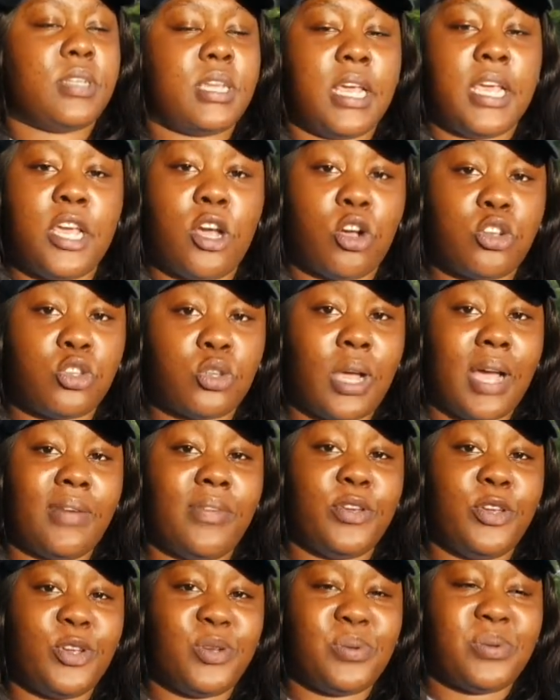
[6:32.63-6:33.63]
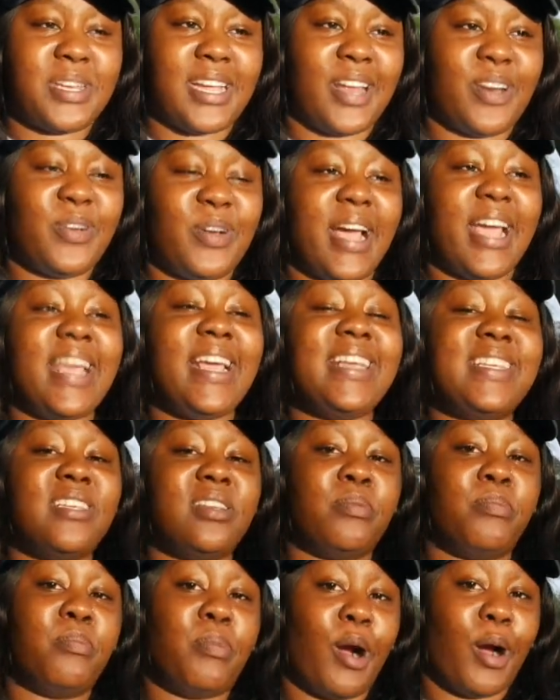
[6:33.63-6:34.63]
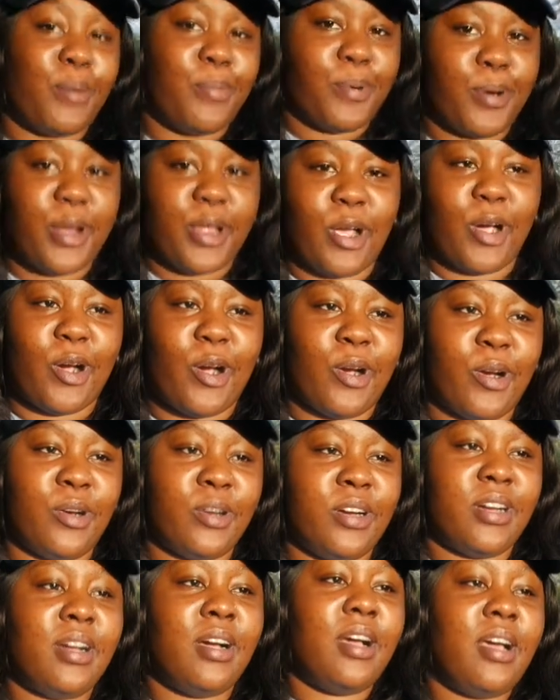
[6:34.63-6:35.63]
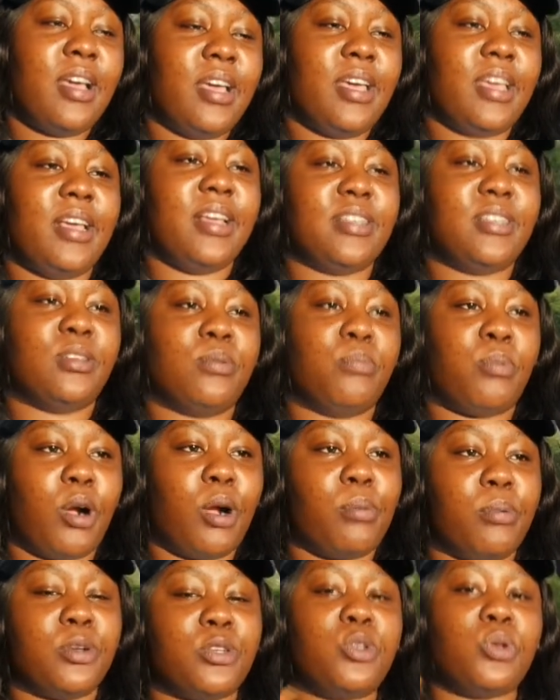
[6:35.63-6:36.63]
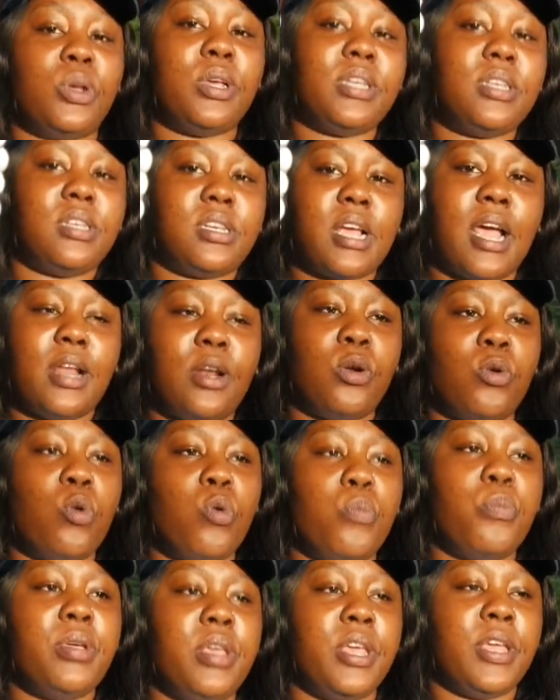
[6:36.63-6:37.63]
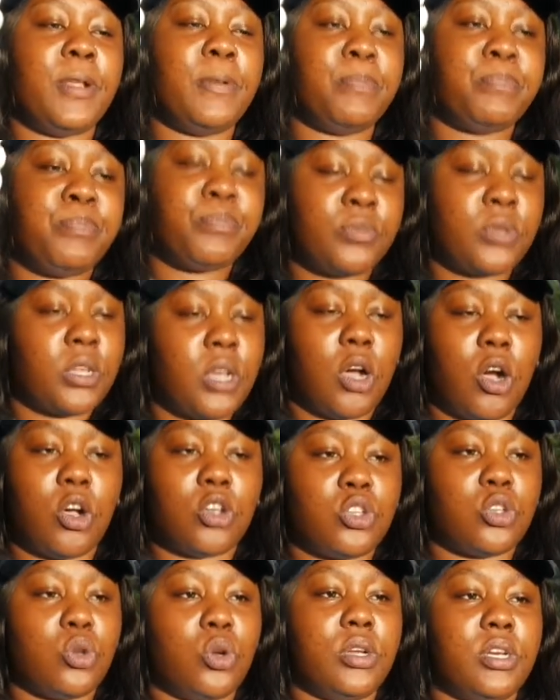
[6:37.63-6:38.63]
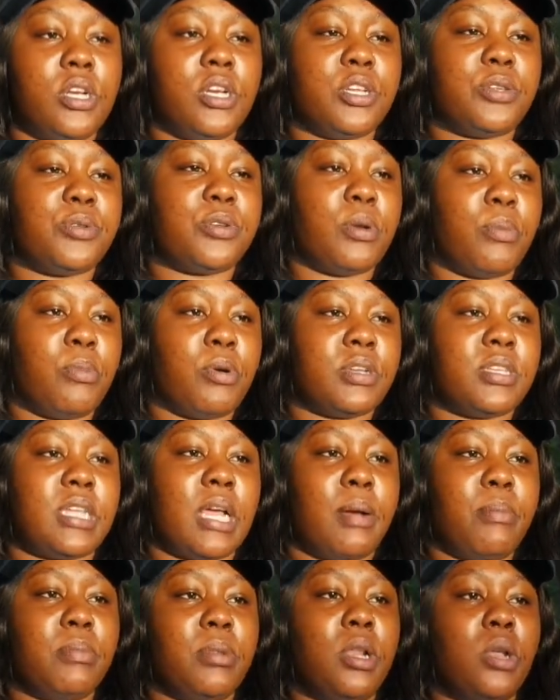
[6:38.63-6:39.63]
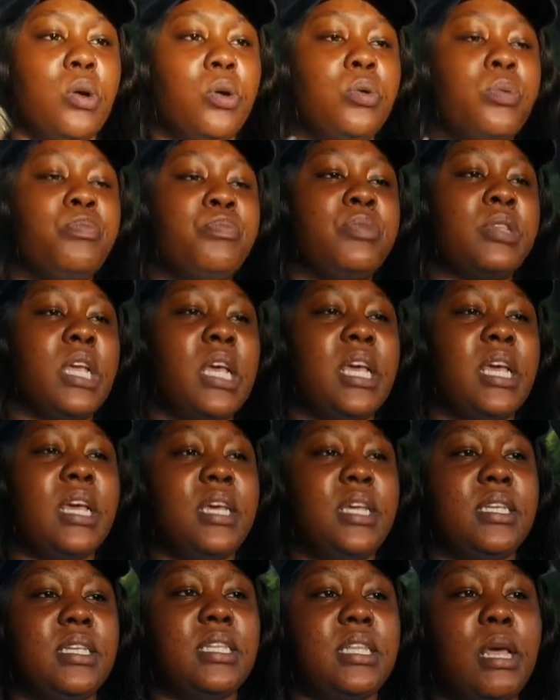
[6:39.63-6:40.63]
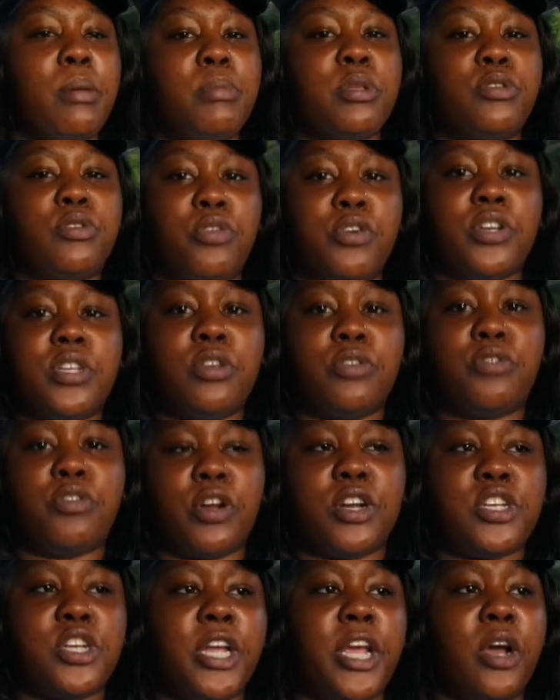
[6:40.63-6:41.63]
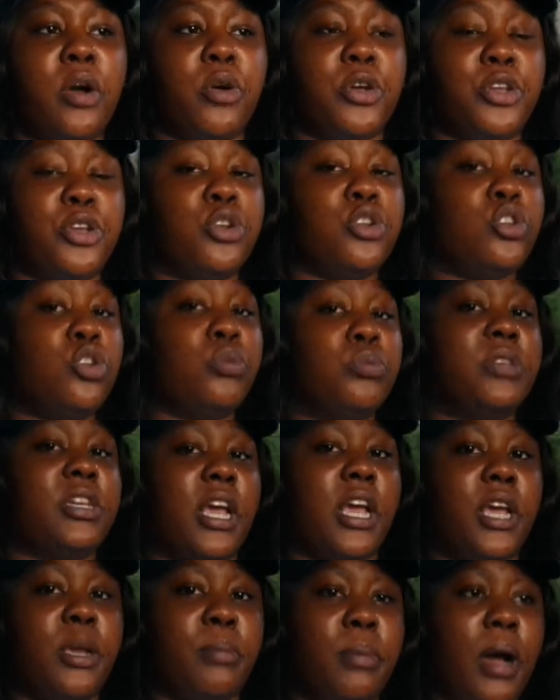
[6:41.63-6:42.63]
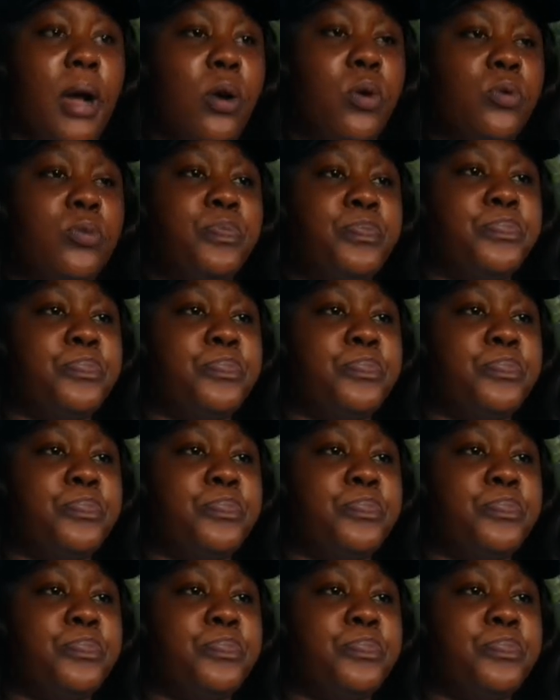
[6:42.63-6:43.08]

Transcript: He also have a YouTube channel, and he's a barber, y'all. He is a barber. So his channel will be also in the description box down below. His name is Frizzy Fresh Hair on YouTube. Check him out.